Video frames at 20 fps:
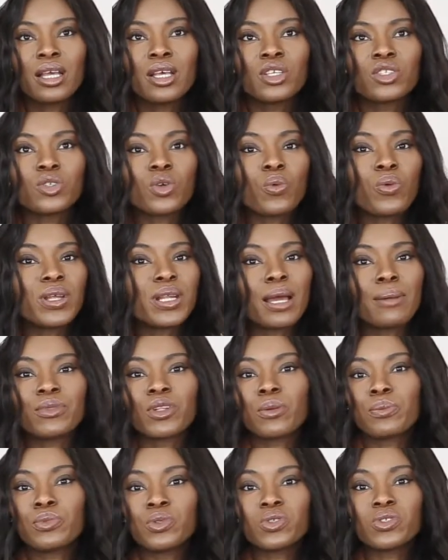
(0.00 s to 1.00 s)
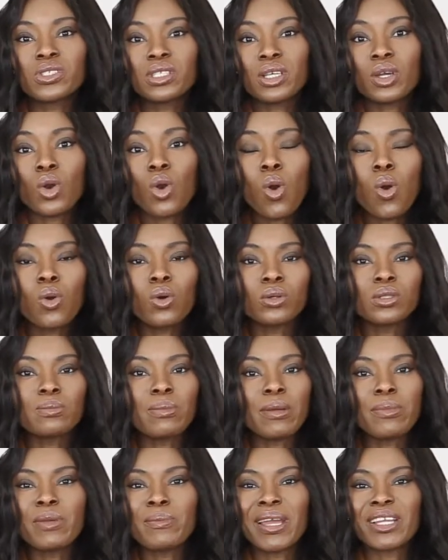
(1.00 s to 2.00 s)
so when I'm not using coat,
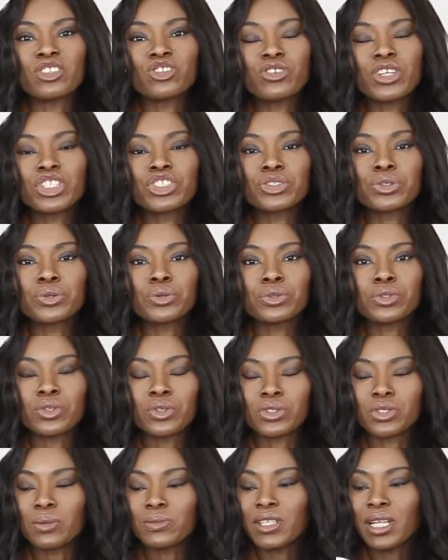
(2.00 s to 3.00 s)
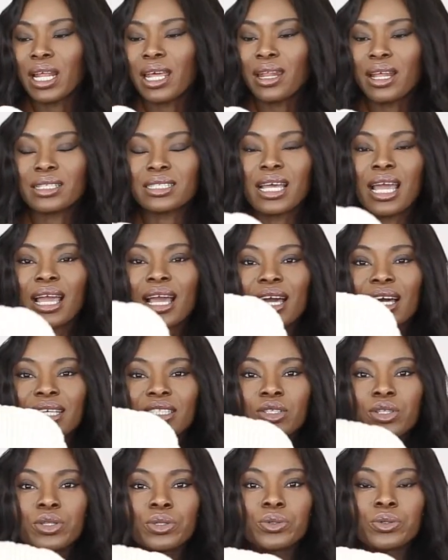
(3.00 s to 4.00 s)
maybe my trench coat or something like that, I
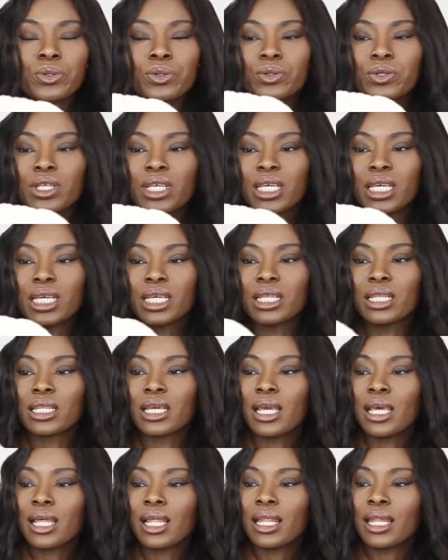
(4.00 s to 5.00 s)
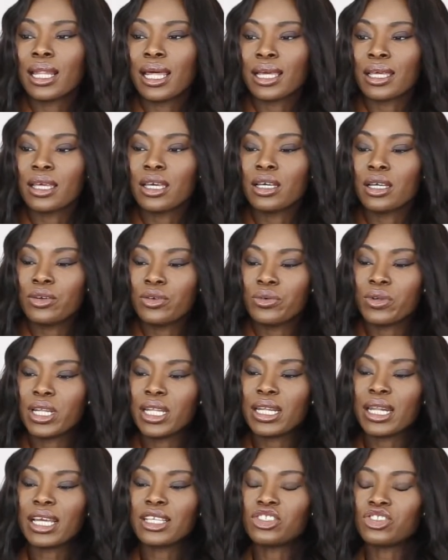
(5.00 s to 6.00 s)
can throw in like a
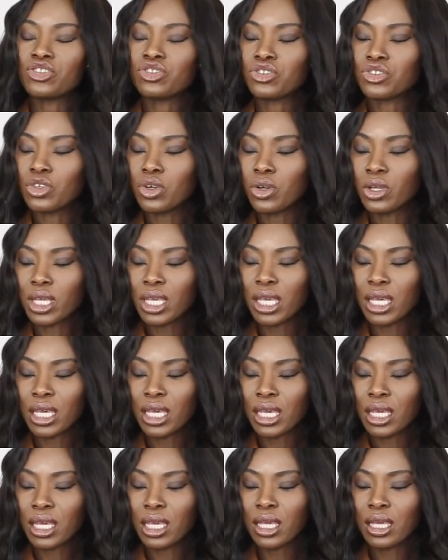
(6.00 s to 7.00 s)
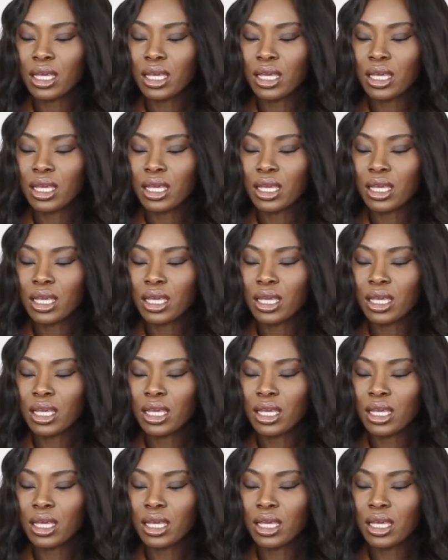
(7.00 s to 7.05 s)
really nice chunky